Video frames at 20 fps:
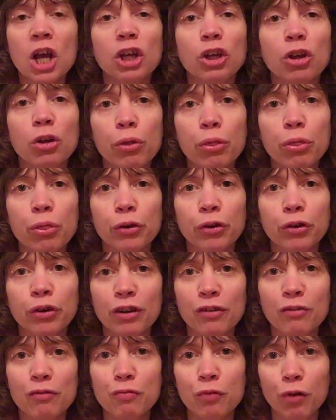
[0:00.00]
your 3rd
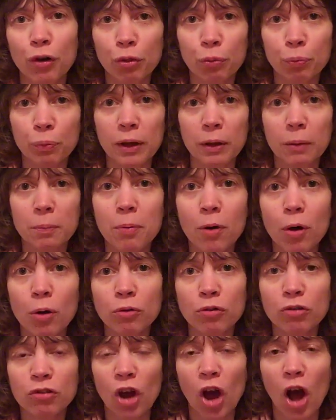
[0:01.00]
and 4th week
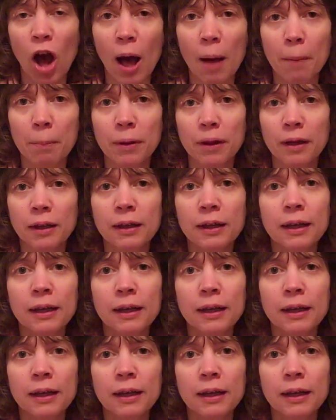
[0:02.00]
post-op.